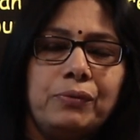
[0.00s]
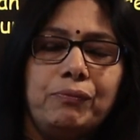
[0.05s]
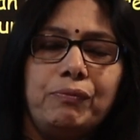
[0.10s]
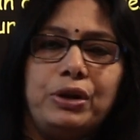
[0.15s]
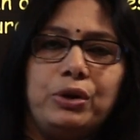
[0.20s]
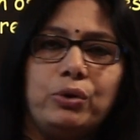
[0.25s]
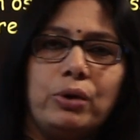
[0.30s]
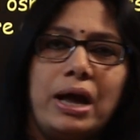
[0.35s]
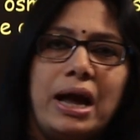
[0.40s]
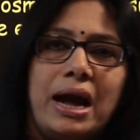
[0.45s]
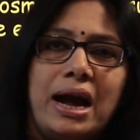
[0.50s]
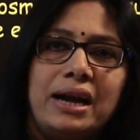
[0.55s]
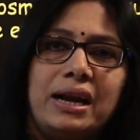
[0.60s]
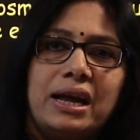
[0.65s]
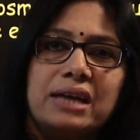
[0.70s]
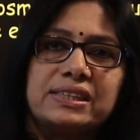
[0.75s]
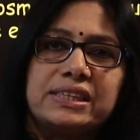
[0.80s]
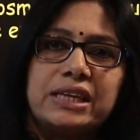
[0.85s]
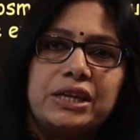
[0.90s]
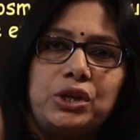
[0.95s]
When you add
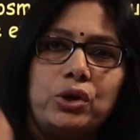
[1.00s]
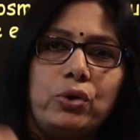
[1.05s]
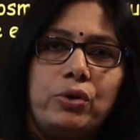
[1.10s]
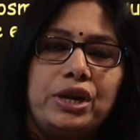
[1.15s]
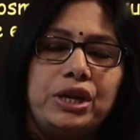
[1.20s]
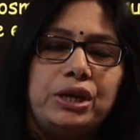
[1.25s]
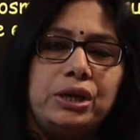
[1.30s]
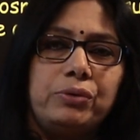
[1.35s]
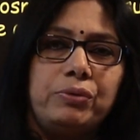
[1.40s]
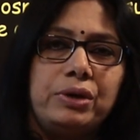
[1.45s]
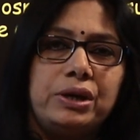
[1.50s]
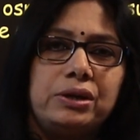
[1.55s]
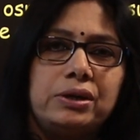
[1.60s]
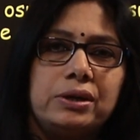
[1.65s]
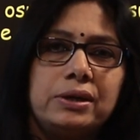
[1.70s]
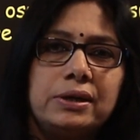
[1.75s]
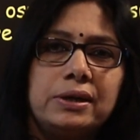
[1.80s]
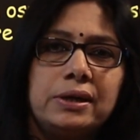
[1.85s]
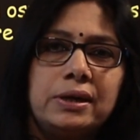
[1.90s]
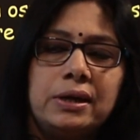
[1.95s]
acetone into it,
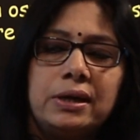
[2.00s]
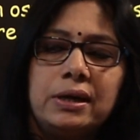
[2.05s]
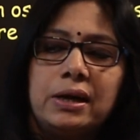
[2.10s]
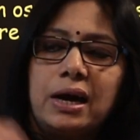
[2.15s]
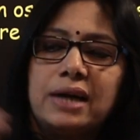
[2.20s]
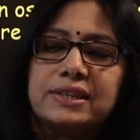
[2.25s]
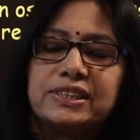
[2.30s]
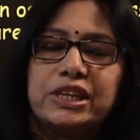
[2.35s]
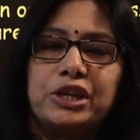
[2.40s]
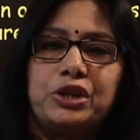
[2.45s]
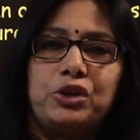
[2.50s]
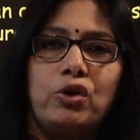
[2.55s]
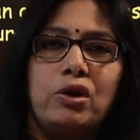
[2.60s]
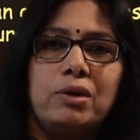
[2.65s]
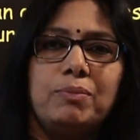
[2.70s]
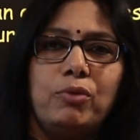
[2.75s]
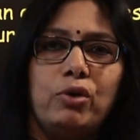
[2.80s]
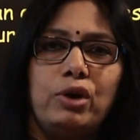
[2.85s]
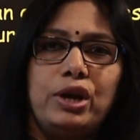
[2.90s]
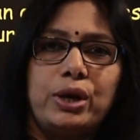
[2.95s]

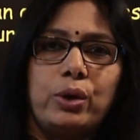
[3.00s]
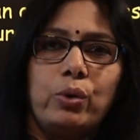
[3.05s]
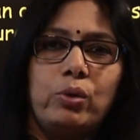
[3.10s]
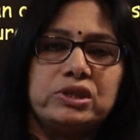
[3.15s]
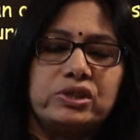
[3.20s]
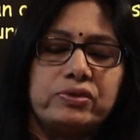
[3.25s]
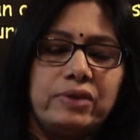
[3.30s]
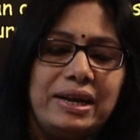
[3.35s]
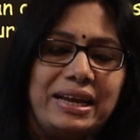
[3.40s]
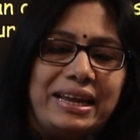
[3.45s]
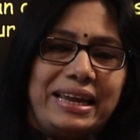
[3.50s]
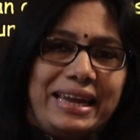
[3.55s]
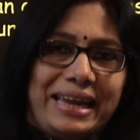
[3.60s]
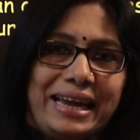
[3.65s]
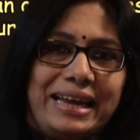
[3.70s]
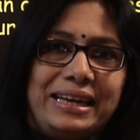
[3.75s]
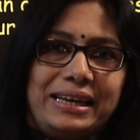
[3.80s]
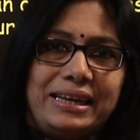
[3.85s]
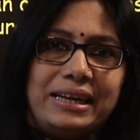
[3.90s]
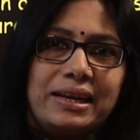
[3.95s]
acetone molecules will
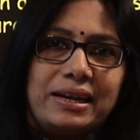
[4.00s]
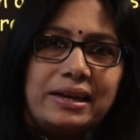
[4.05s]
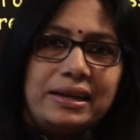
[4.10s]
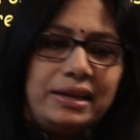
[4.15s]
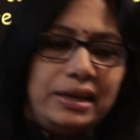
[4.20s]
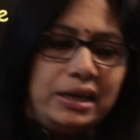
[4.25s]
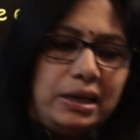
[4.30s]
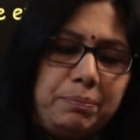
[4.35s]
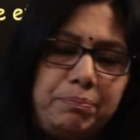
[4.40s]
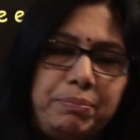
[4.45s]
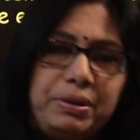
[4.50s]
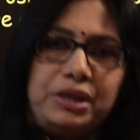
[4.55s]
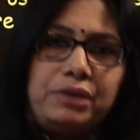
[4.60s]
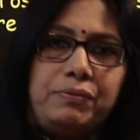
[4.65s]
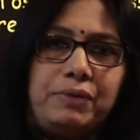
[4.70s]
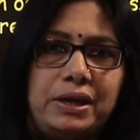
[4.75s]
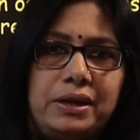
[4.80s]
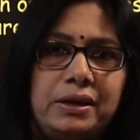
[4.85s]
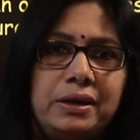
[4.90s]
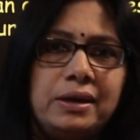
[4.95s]
enter in
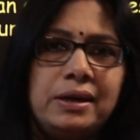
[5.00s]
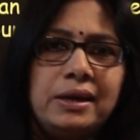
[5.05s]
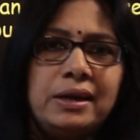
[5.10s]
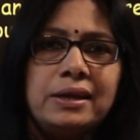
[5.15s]
between